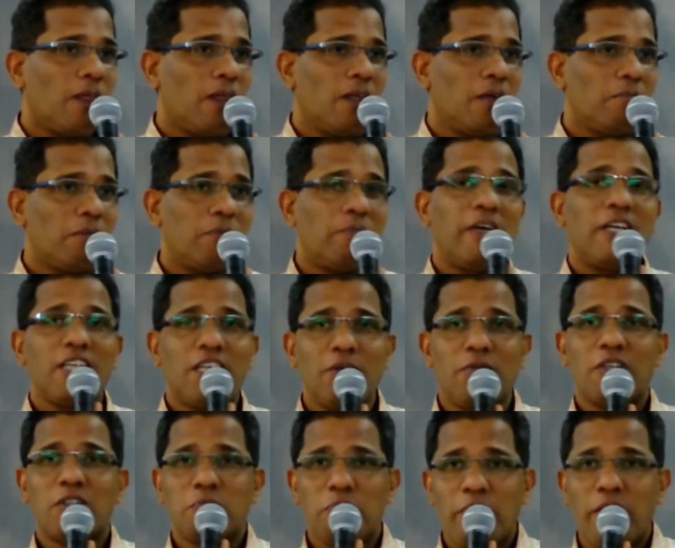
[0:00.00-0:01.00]
But when he
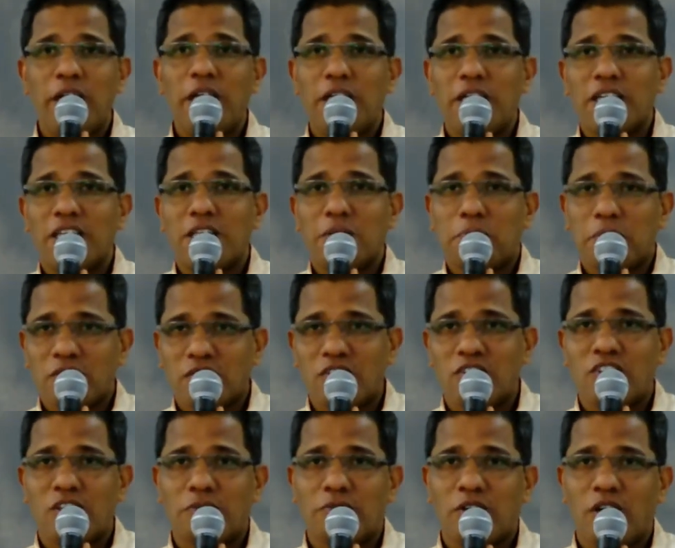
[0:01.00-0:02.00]
was praying in the presence
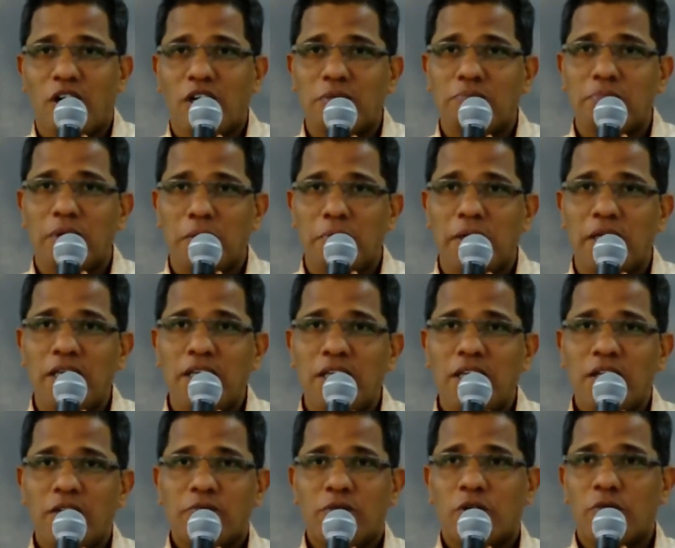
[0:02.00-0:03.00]
of God, maybe
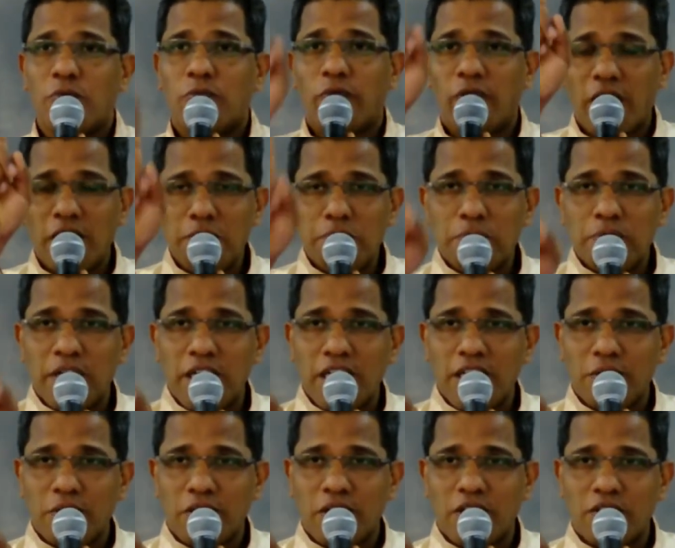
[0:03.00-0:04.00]
for one prayer
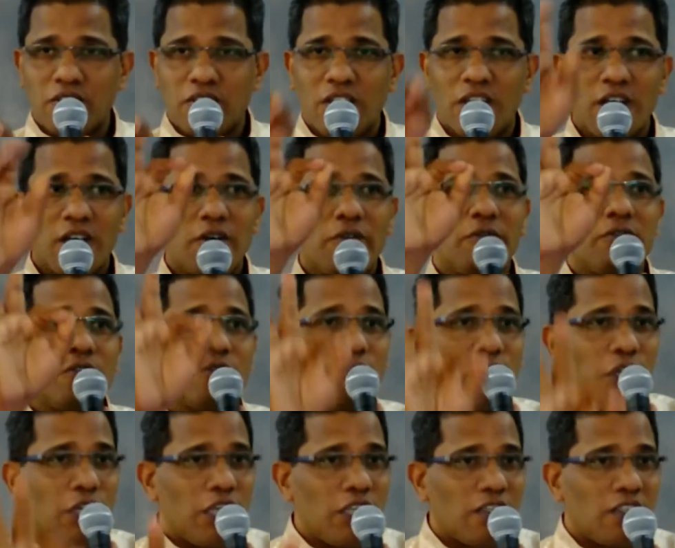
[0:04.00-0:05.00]
request
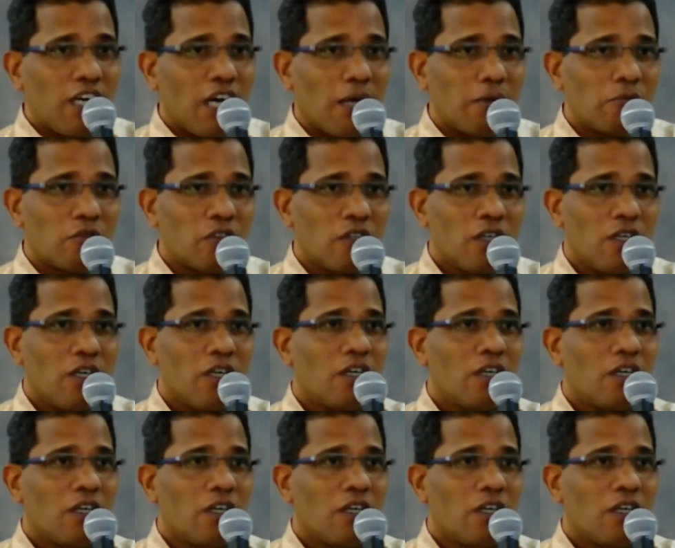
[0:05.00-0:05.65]
three times,